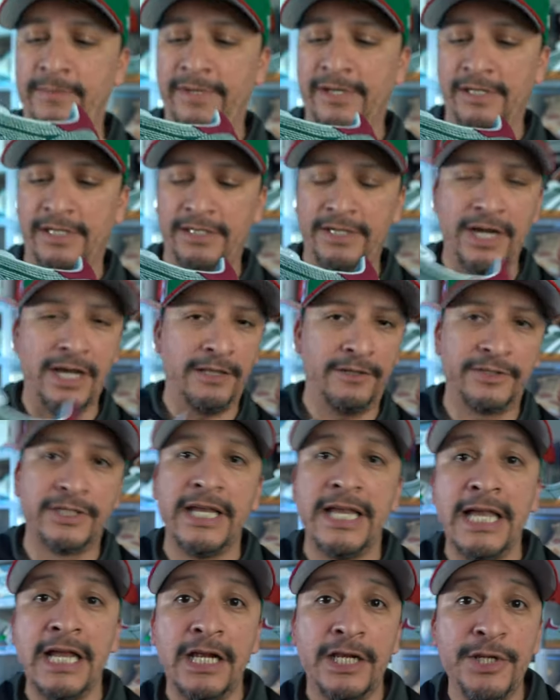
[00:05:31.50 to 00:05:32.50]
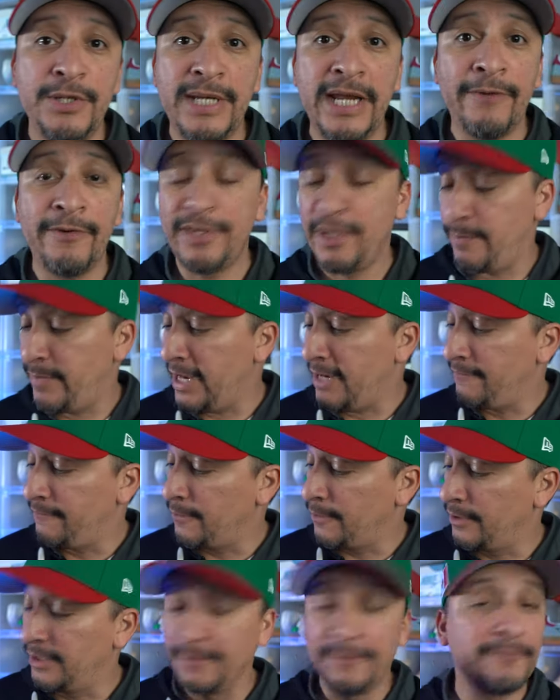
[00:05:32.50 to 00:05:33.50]
American dollars, you get what you pay
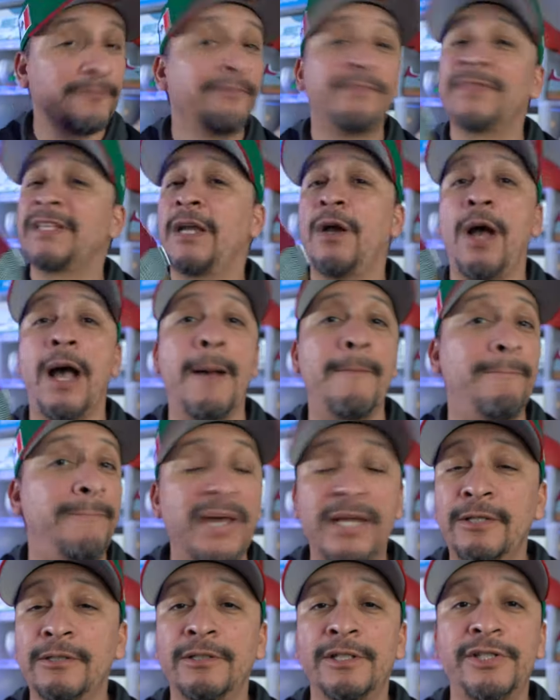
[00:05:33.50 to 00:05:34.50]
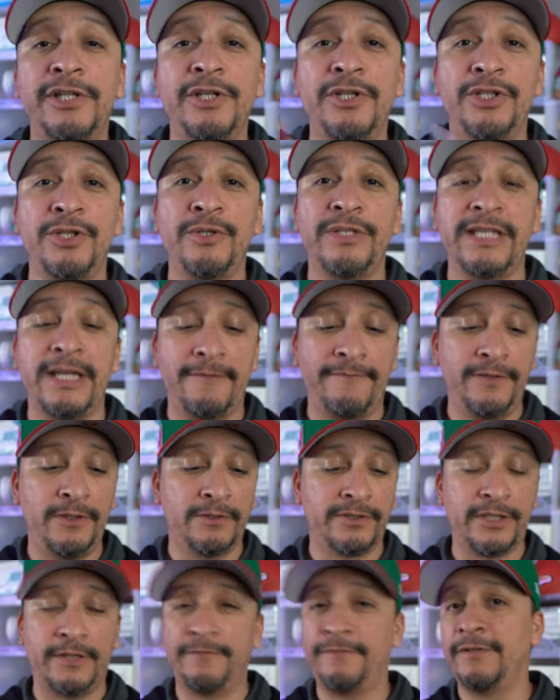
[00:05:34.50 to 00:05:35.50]
for a better looking shoe than it
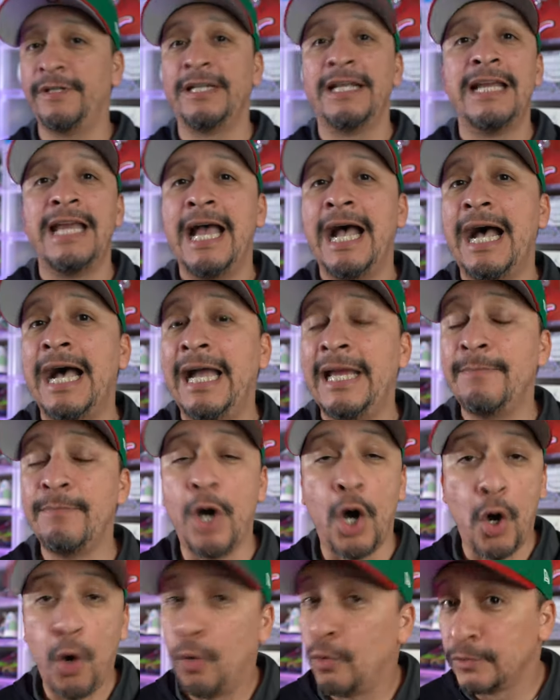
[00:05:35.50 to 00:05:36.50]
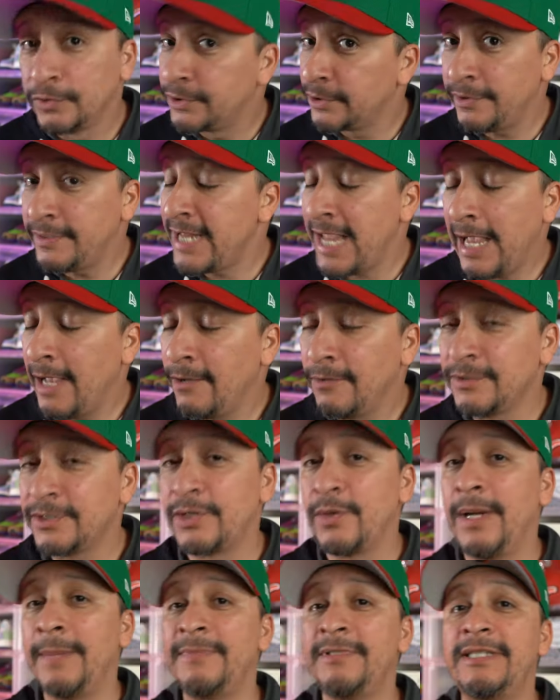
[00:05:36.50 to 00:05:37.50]
feels on foot. I'm older now,
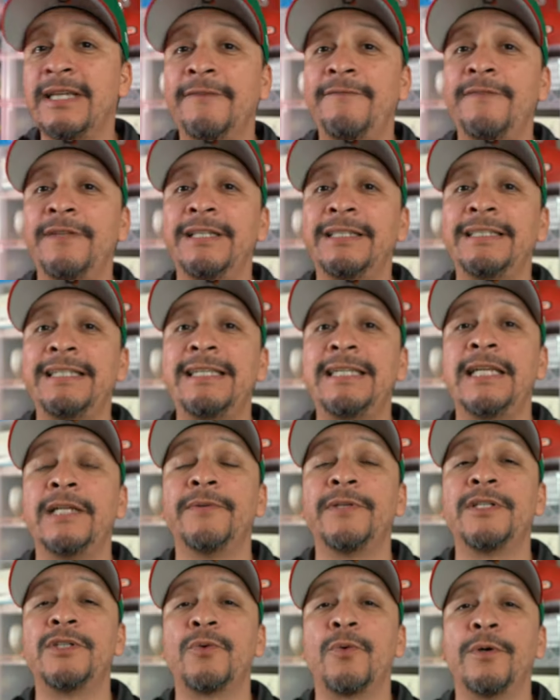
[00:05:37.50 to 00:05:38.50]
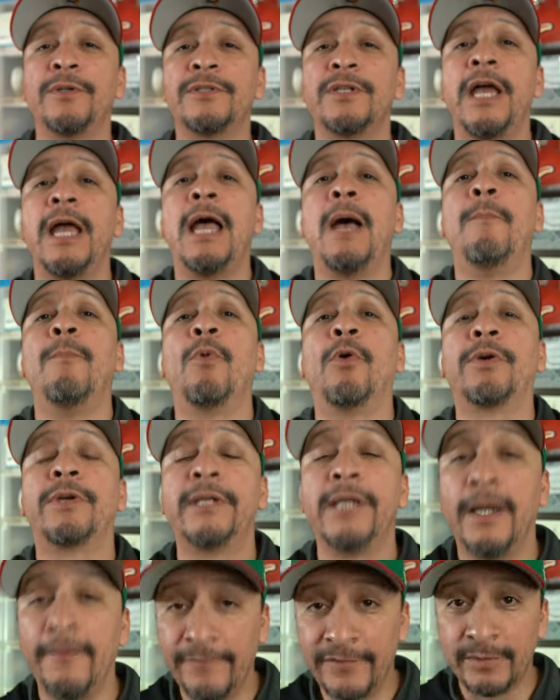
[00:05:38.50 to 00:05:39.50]
so I'm definitely gearing towards more
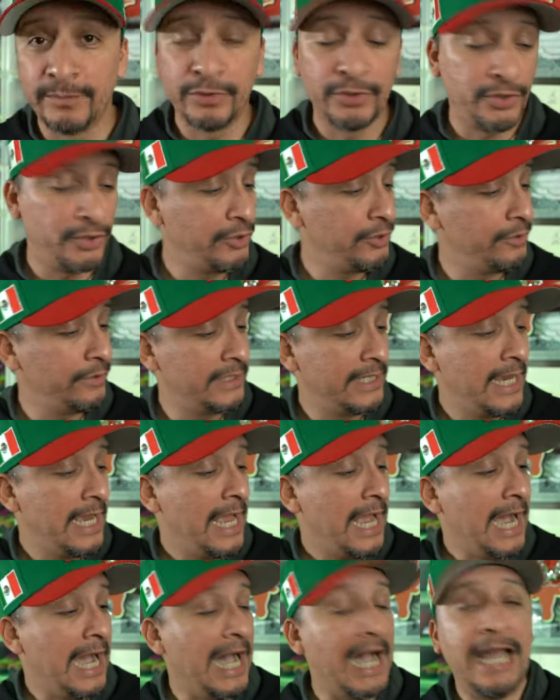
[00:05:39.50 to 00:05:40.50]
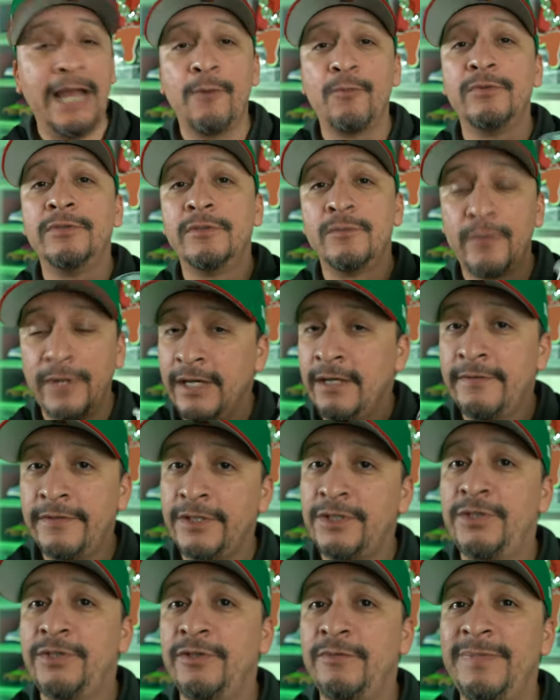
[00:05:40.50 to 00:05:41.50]
comfortable shoes. I will wear this
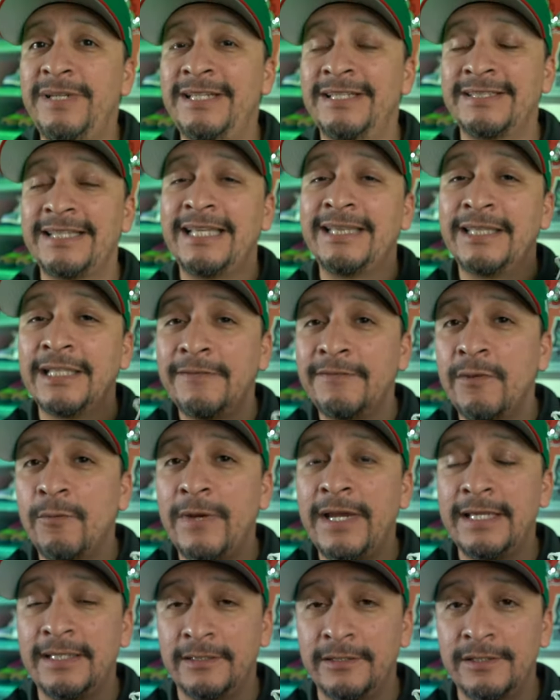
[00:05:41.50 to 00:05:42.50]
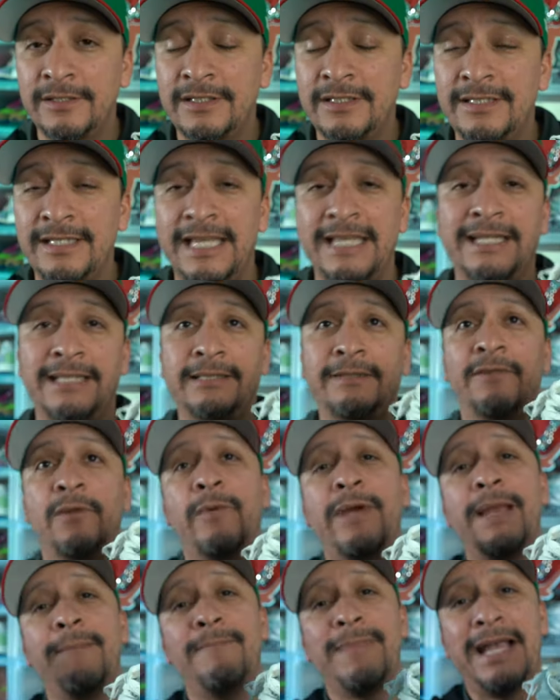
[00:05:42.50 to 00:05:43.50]
shoe because I love the way it looks and I love the
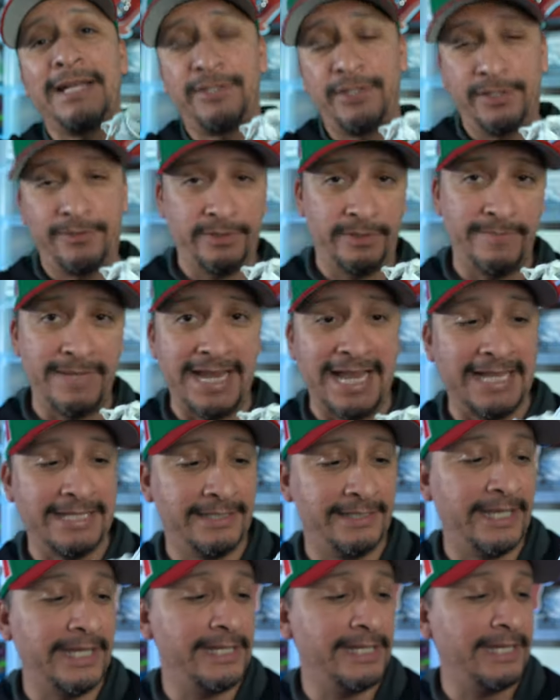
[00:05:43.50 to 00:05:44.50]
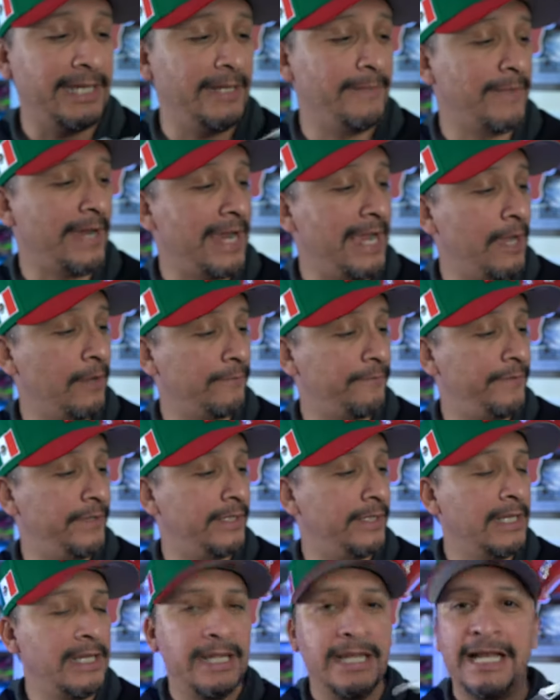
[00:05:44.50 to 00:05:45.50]
way it matches with my aesthetic and my
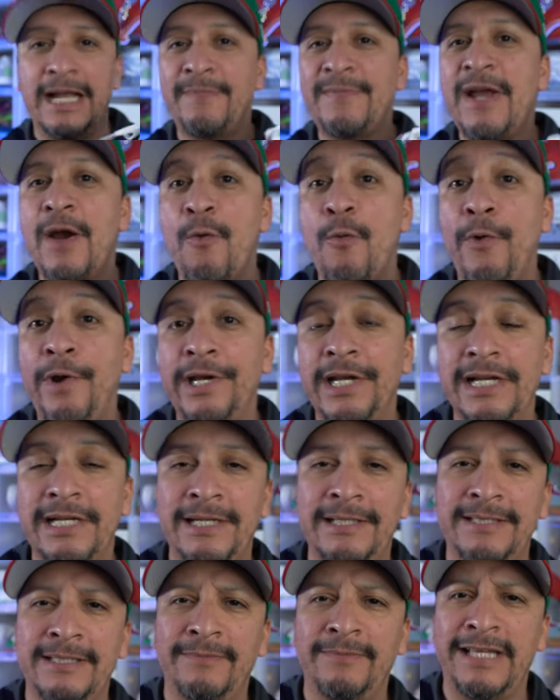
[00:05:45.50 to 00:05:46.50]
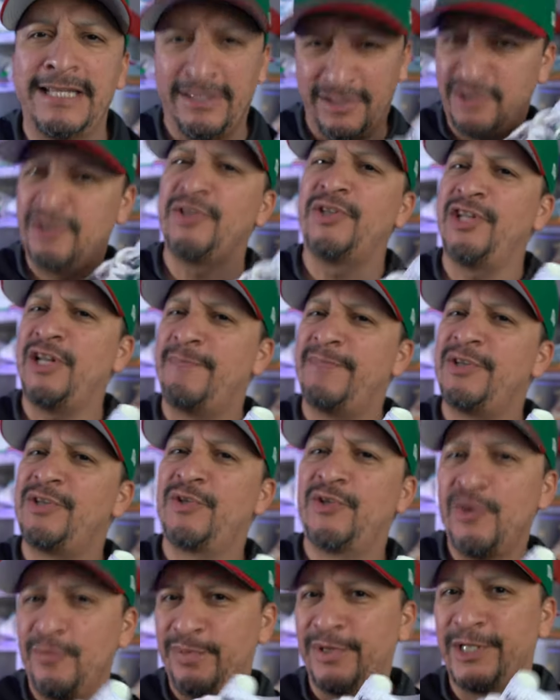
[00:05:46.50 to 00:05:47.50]
outfit. I'm not wearing it because I'm like, this is gonna be
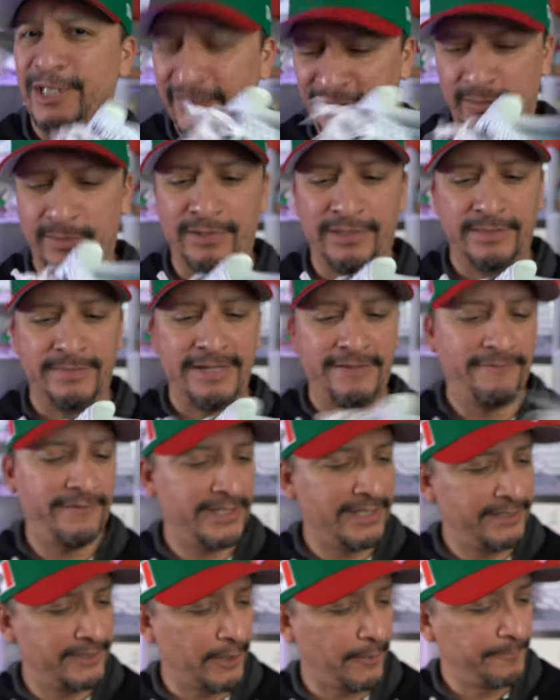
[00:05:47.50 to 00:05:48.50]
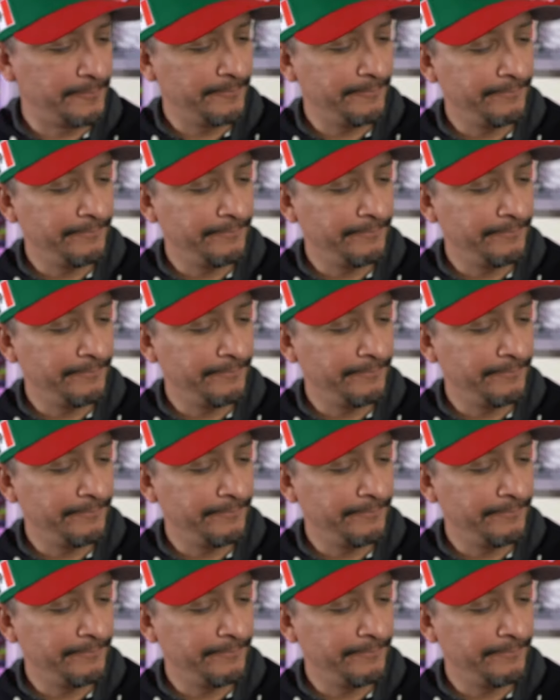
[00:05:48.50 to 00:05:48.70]
super comfortable on my feet. So